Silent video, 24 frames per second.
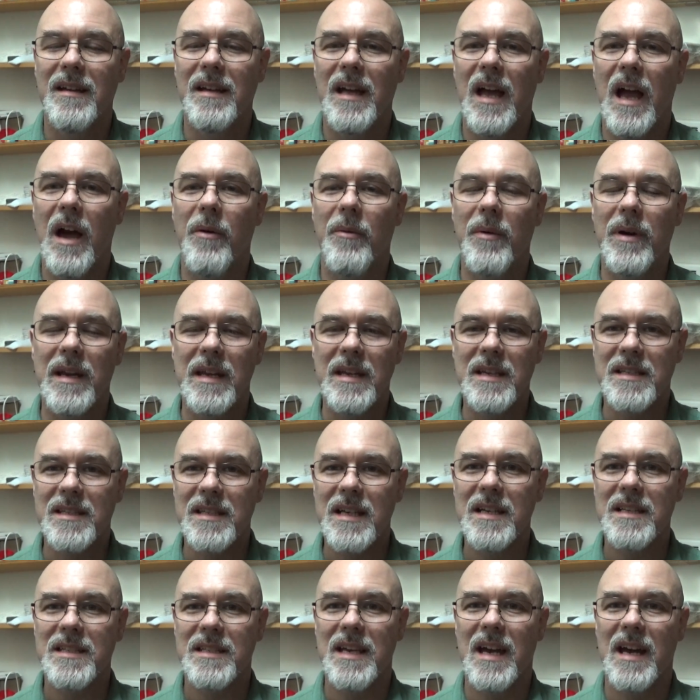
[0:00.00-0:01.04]
And when he
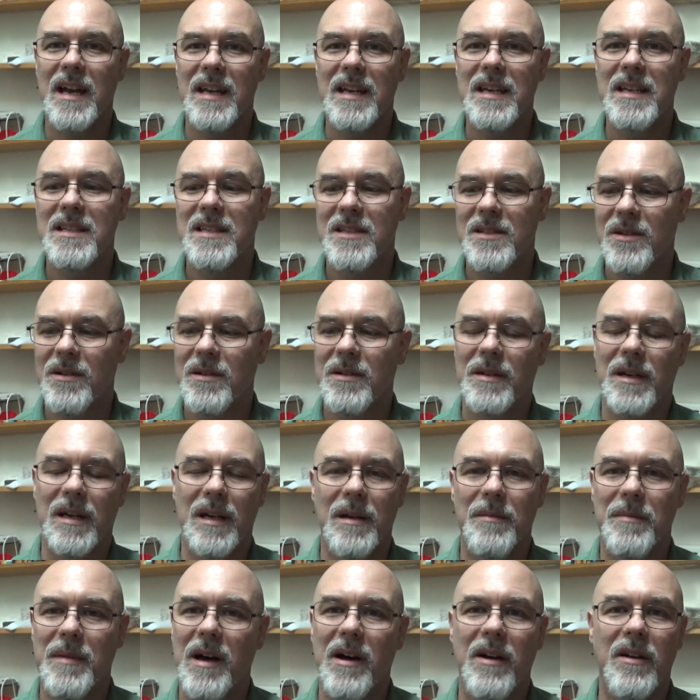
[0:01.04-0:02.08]
says that, he's talking
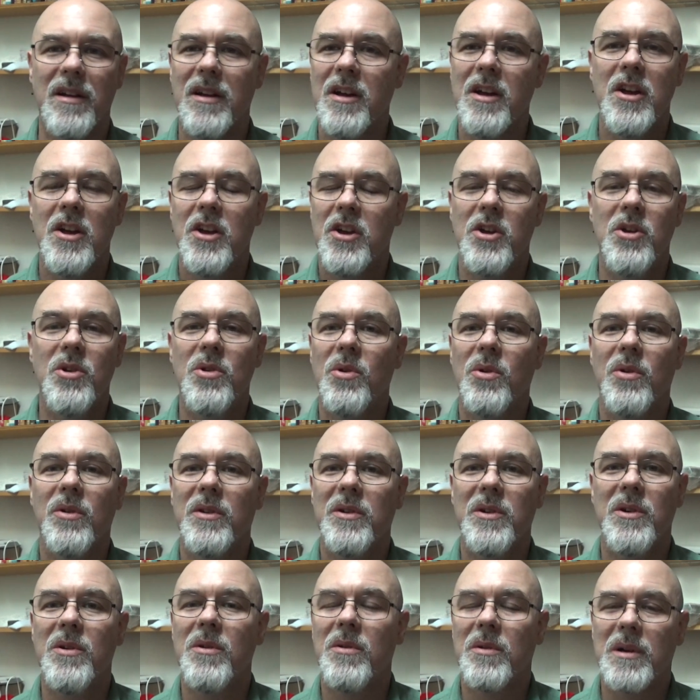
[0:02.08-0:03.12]
about you
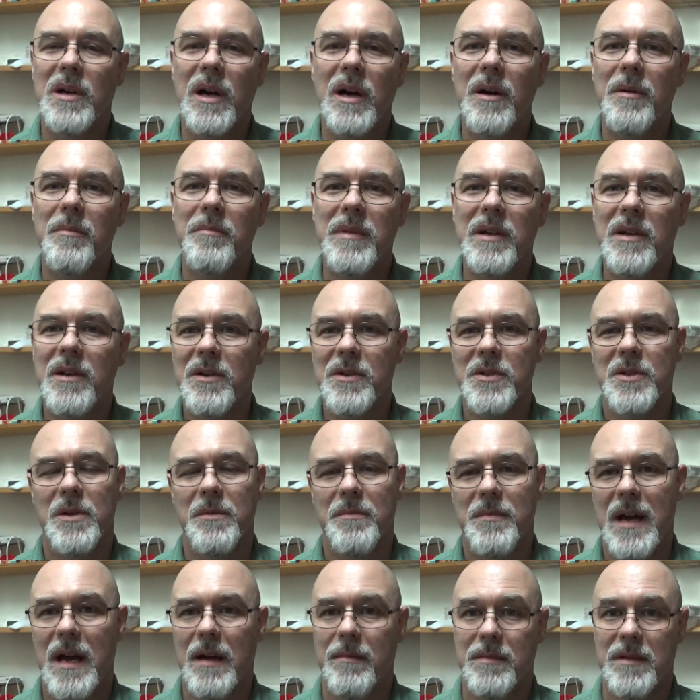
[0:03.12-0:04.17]
don't come because you're
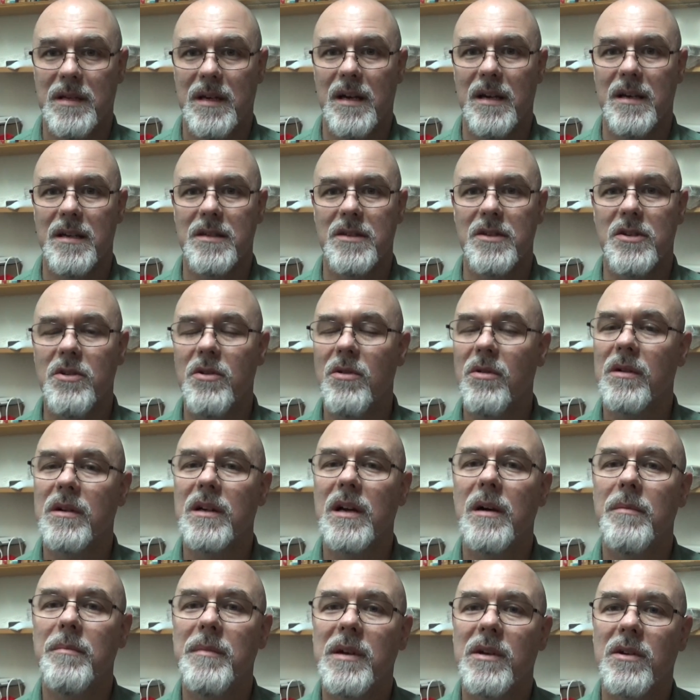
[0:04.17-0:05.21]
baptized. You don't
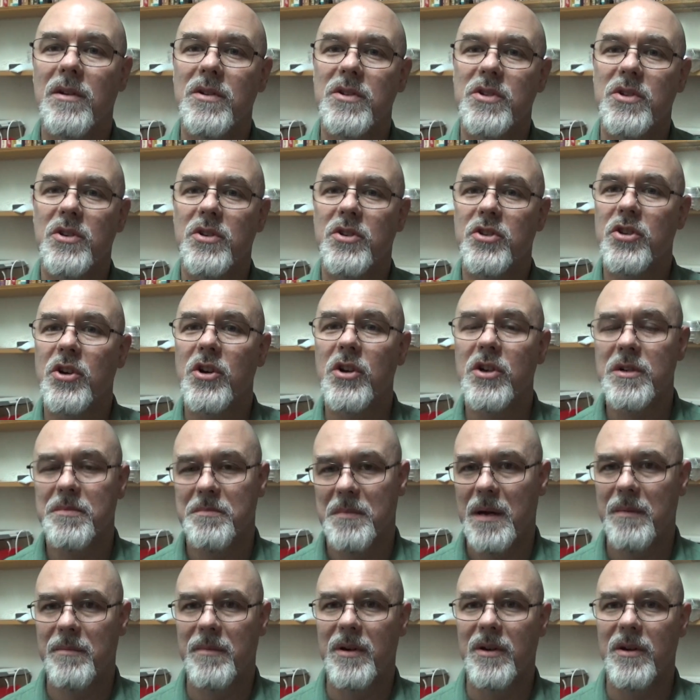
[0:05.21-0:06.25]
come because you're a church
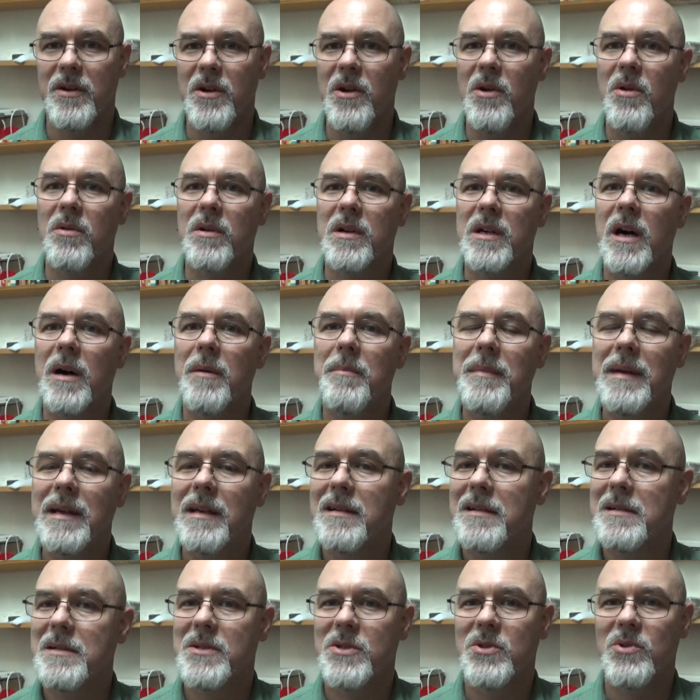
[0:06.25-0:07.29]
member. You don't come
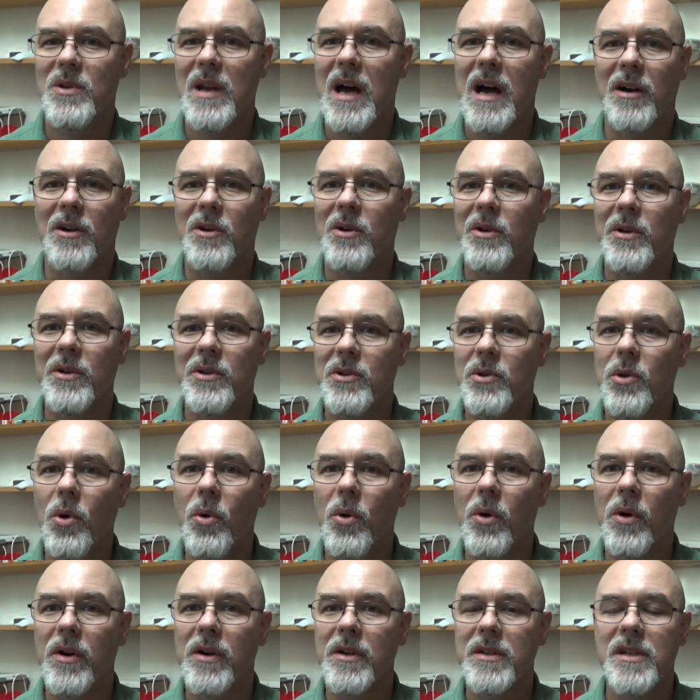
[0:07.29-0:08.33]
because you knock on
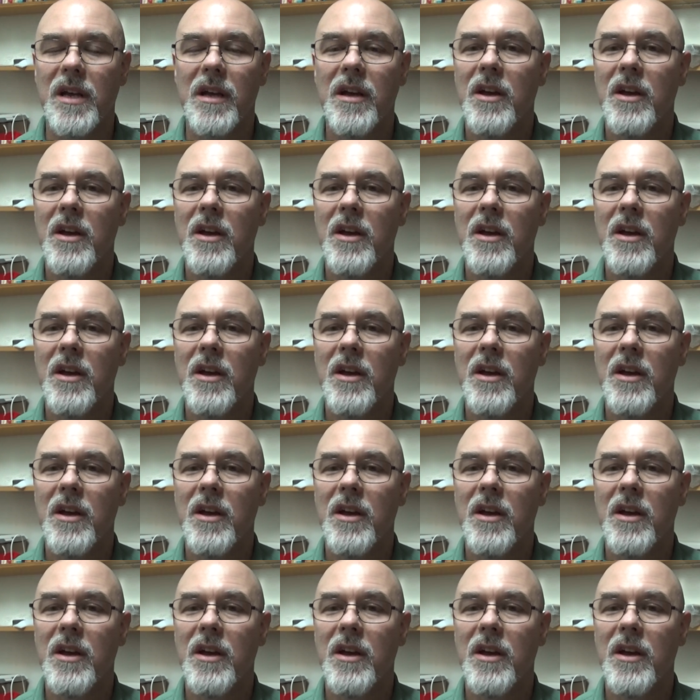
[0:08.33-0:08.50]
doors.